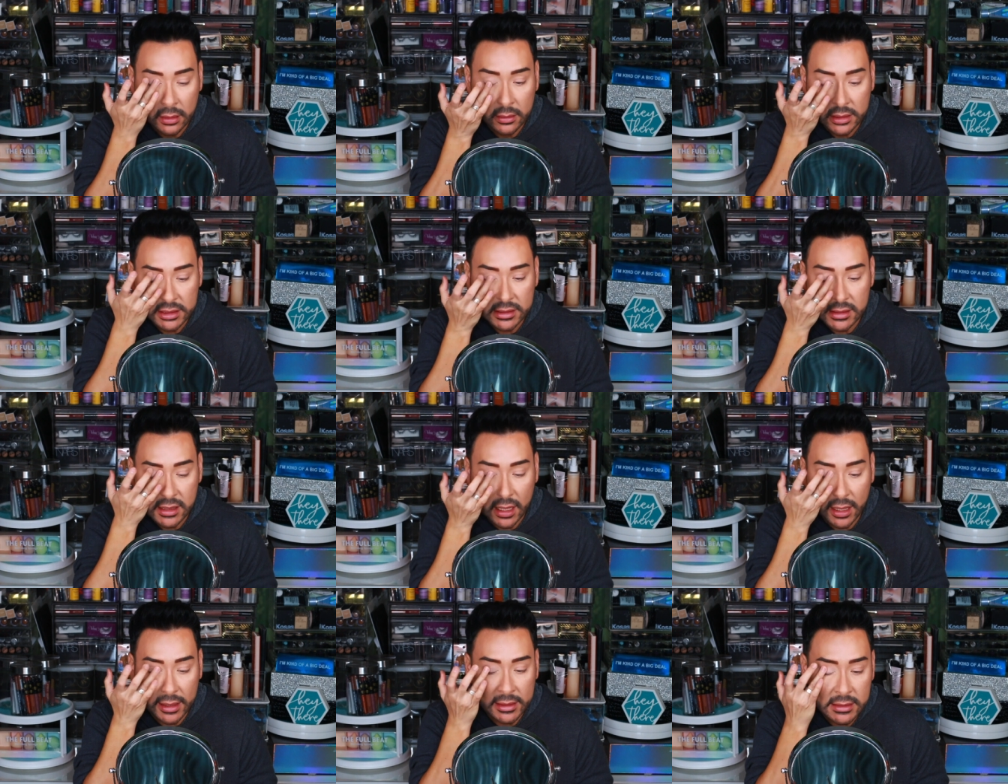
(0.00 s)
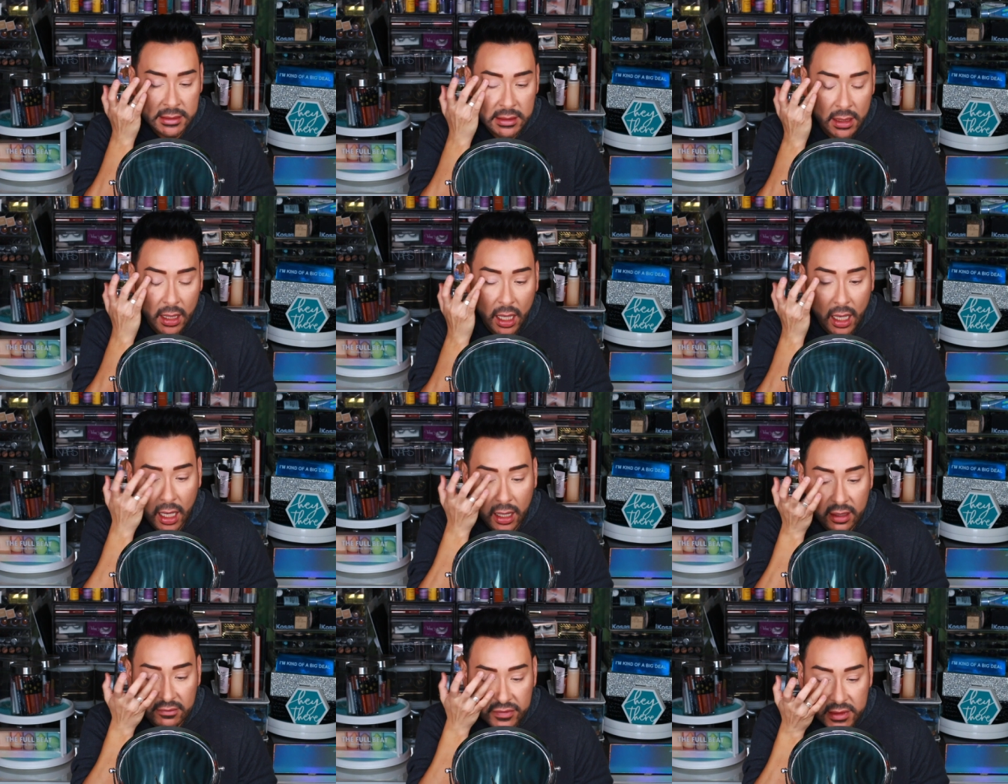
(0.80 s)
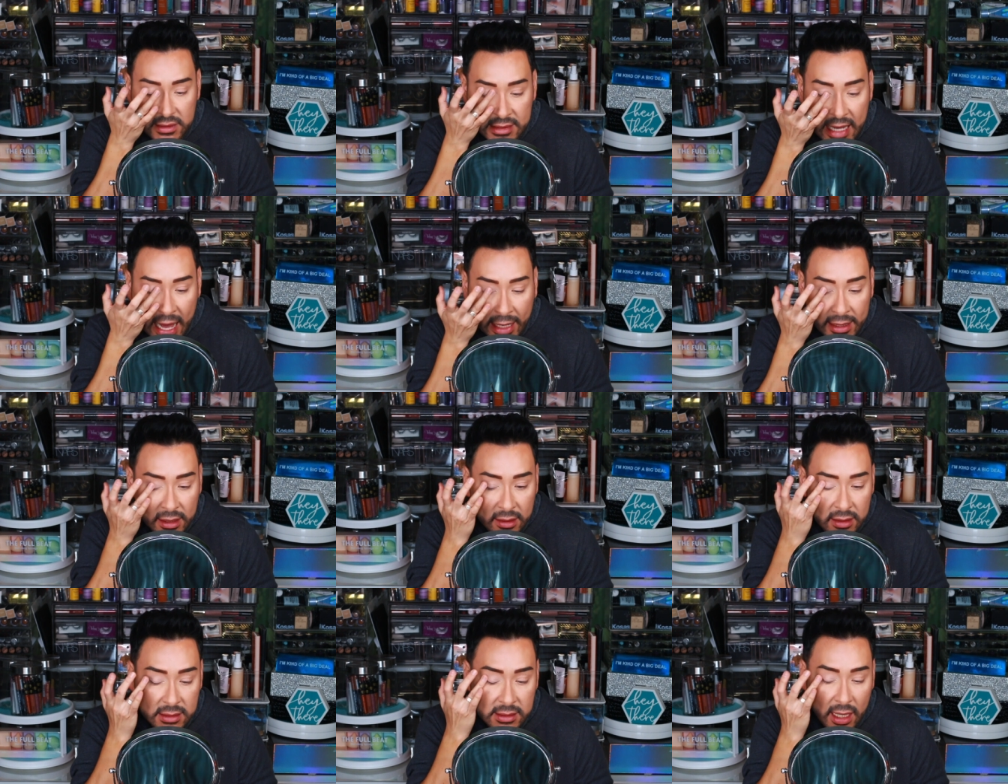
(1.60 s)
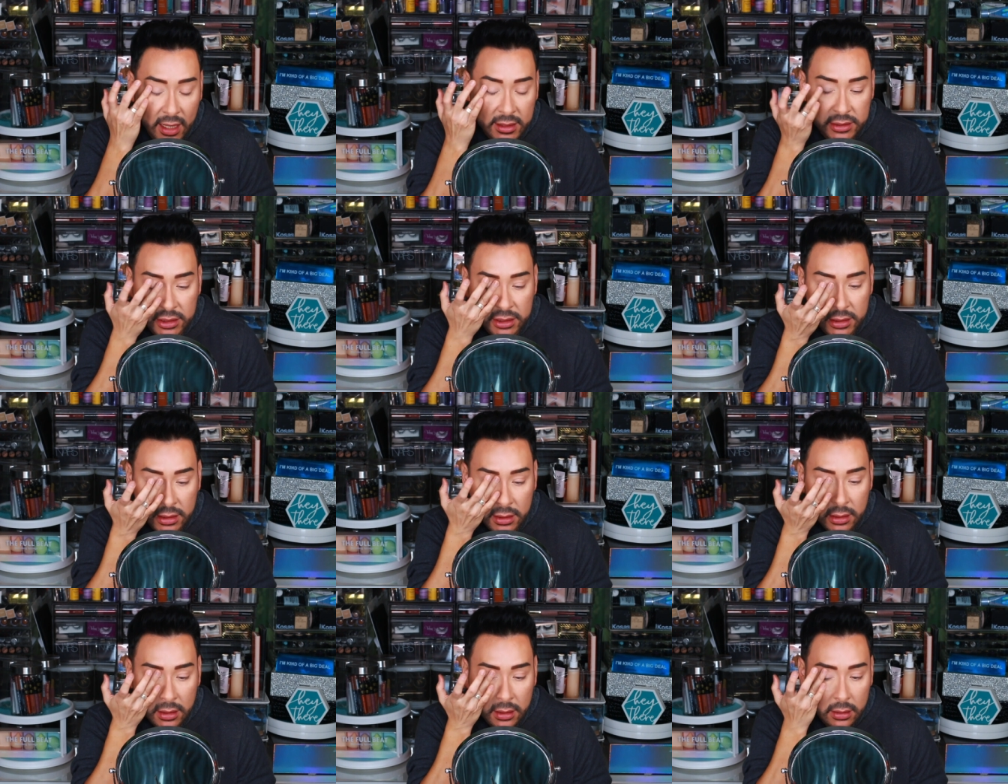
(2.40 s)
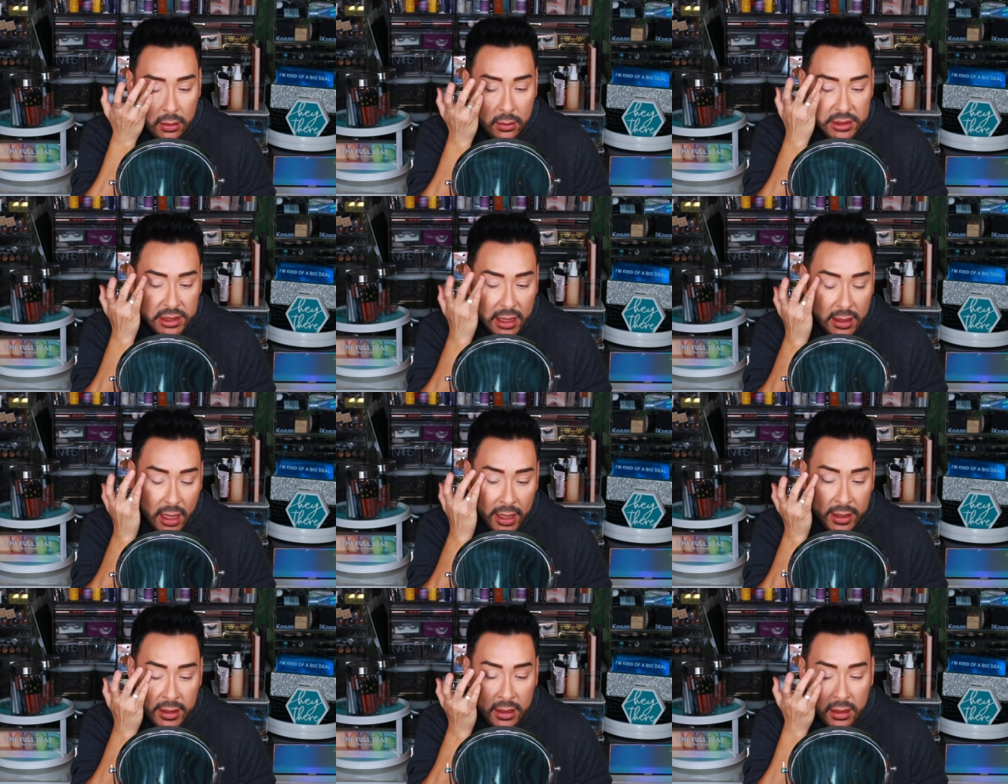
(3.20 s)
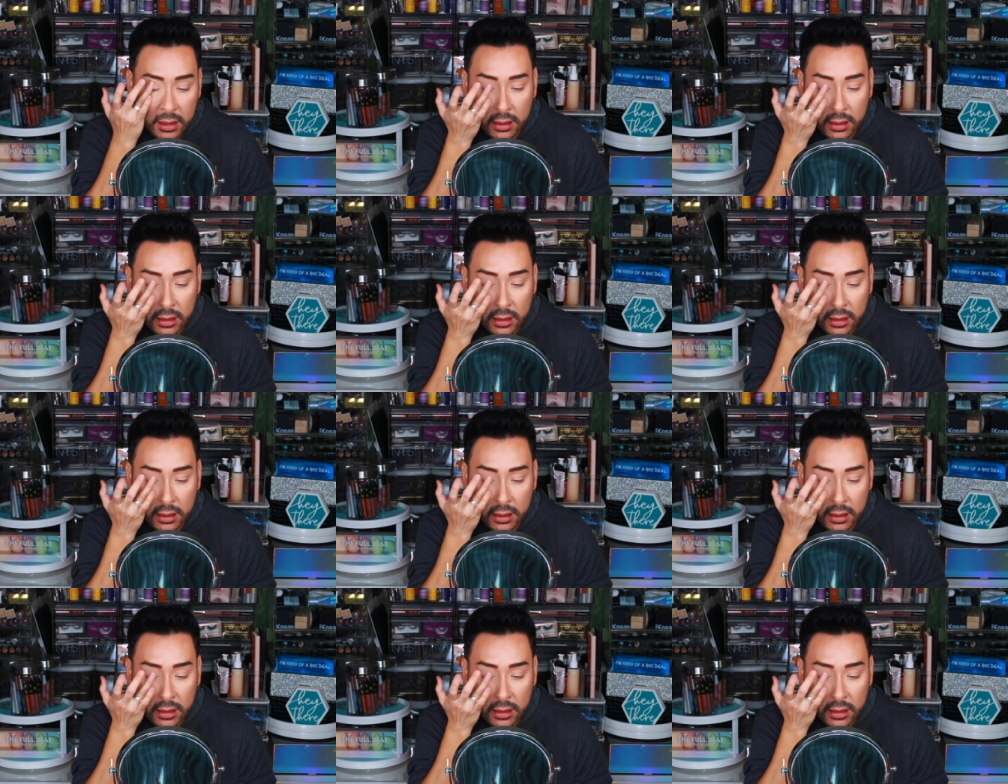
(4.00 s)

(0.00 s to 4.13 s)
which is nice. Uh, it feels tacky to the touch, which I like.